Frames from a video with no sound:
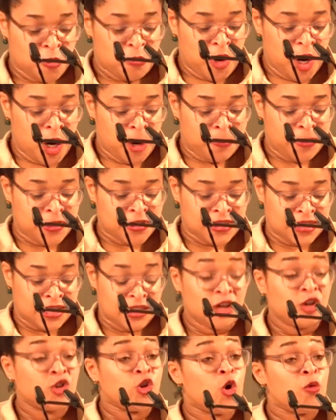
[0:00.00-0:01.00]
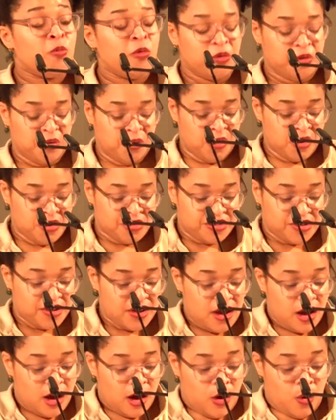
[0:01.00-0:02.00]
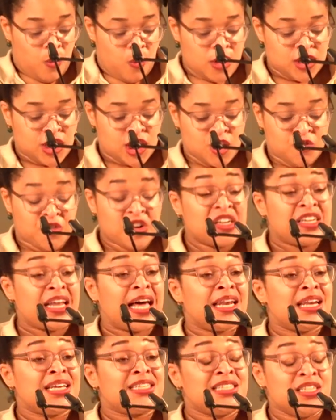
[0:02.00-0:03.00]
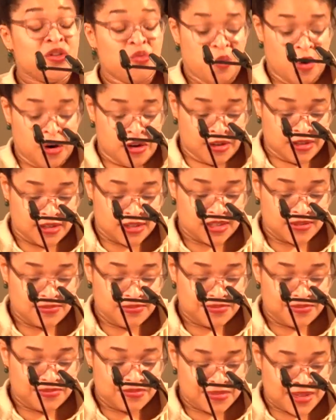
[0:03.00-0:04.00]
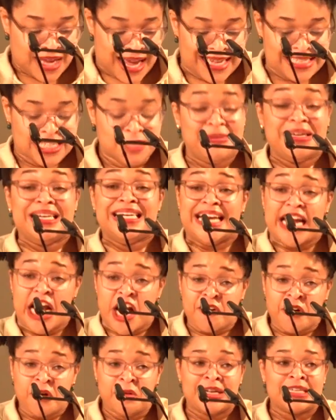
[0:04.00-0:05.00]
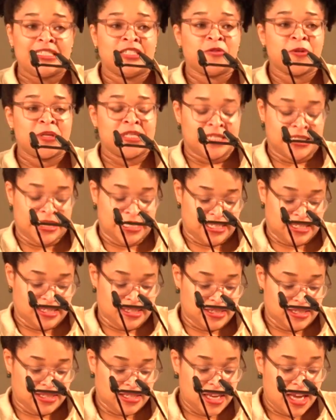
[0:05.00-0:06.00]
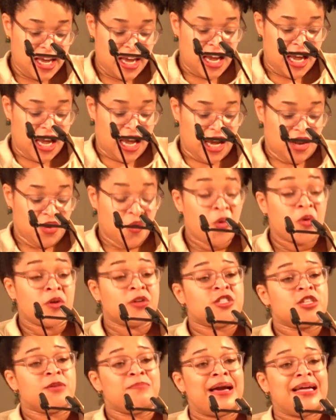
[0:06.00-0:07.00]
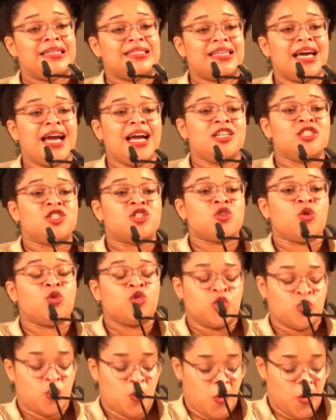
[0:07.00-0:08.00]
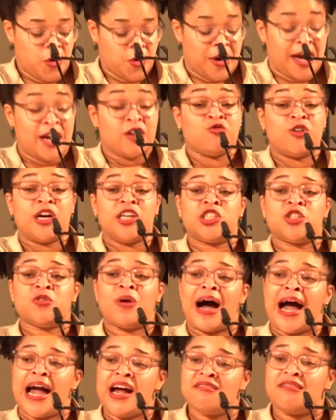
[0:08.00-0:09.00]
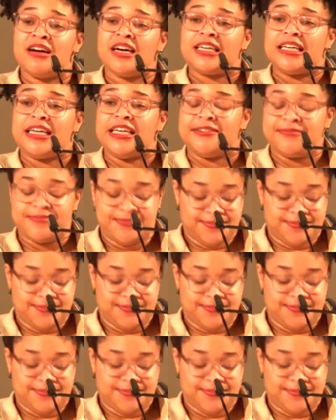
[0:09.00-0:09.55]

purpose in the global North was to relentlessly work and to be narrowed into existence in order to maintain social order and racial hierarchy.